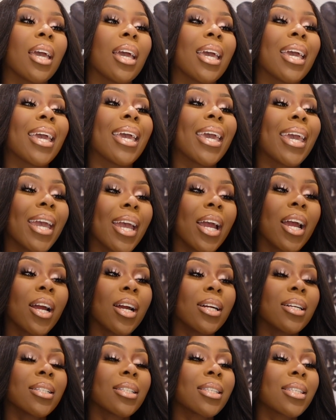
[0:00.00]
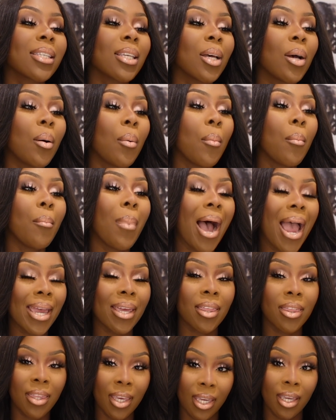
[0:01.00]
Here's my
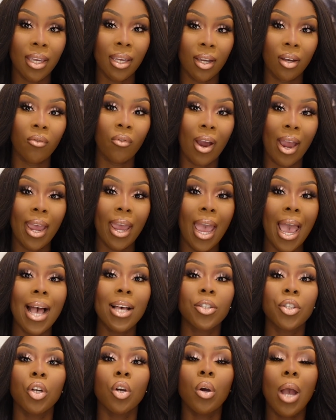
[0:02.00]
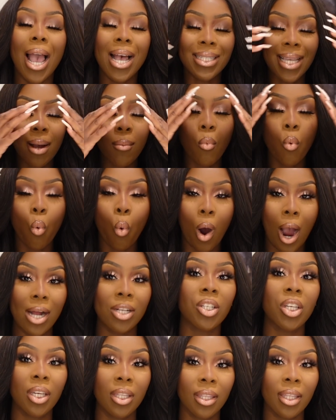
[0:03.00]
thing, right? As I'm
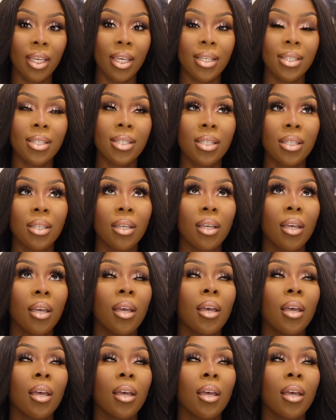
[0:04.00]
watching this,